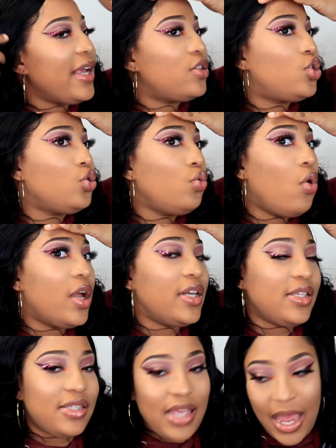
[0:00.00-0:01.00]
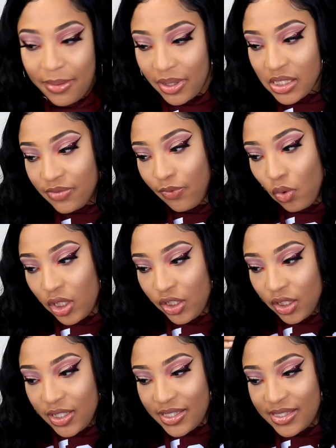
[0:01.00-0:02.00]
like 2 on this side where it's
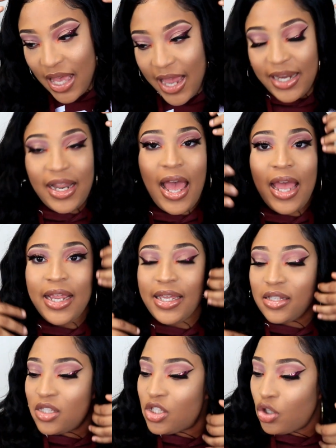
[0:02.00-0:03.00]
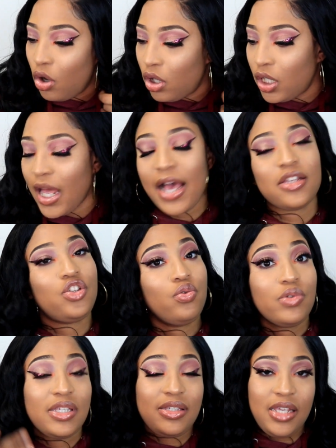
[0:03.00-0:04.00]
falling on this side. I installed, as
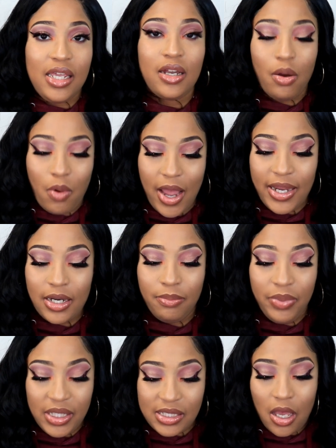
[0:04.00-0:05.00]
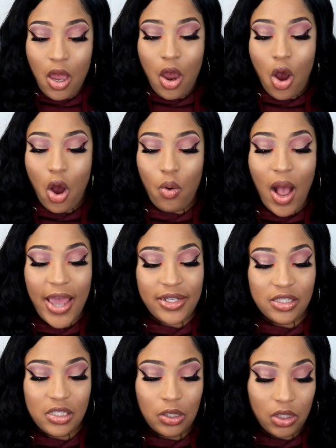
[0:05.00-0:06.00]
you will see in a bit, how I
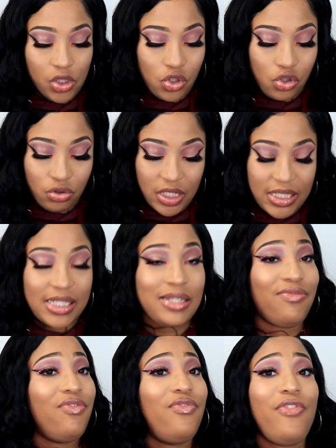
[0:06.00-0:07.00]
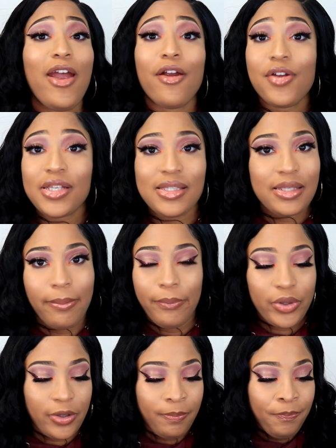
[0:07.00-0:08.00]
installed this unit. It's very
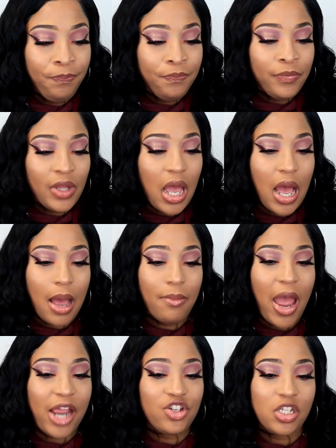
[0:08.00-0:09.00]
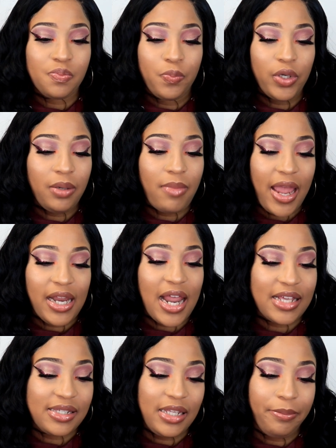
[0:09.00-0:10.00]
simple. I just put in my
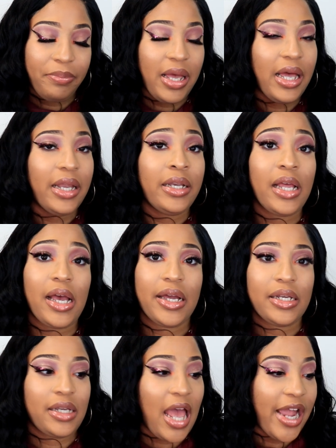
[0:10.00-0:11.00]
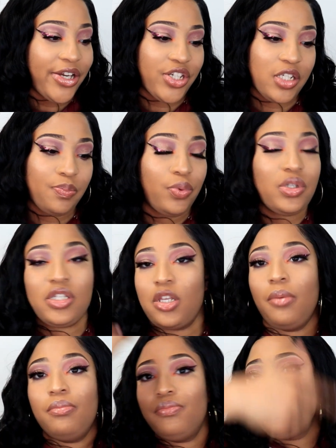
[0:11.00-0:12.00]
elastic band, and I just put
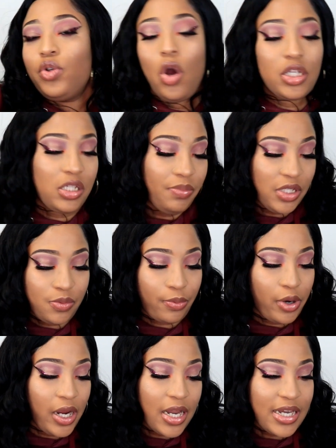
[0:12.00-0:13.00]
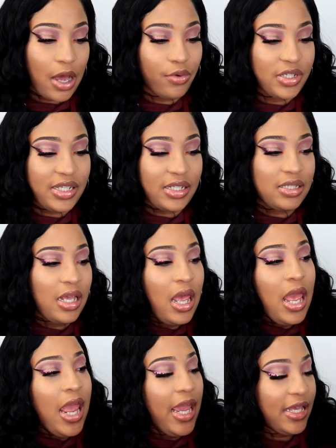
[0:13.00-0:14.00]
some got to be spray, and that was it.
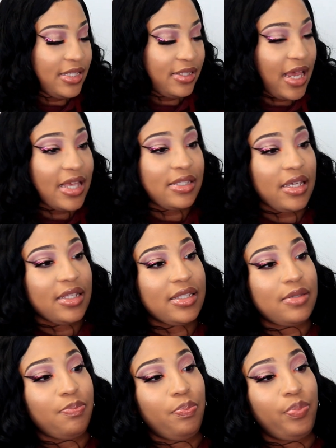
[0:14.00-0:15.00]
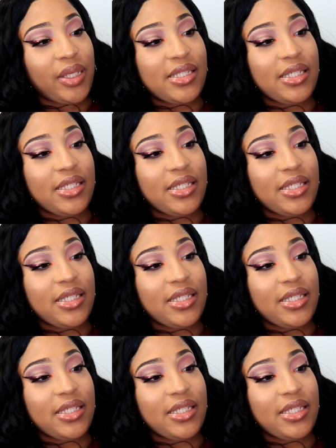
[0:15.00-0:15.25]
It says it's